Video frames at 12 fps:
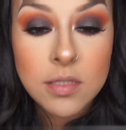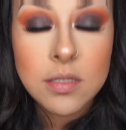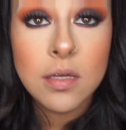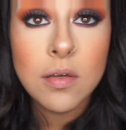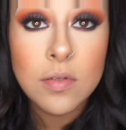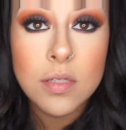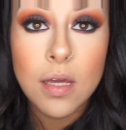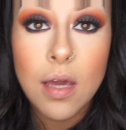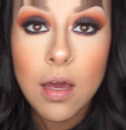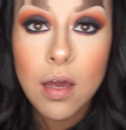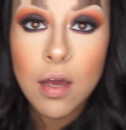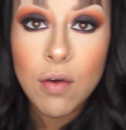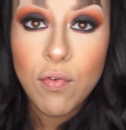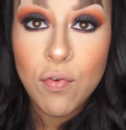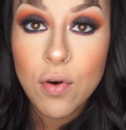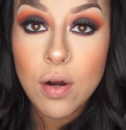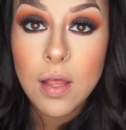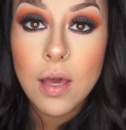to using it
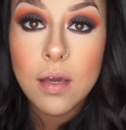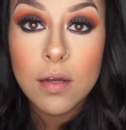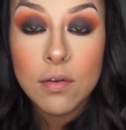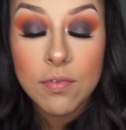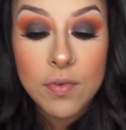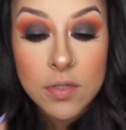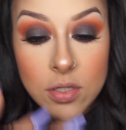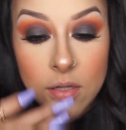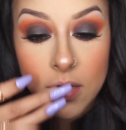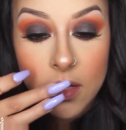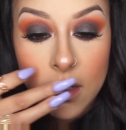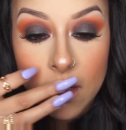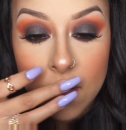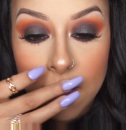for like an official look.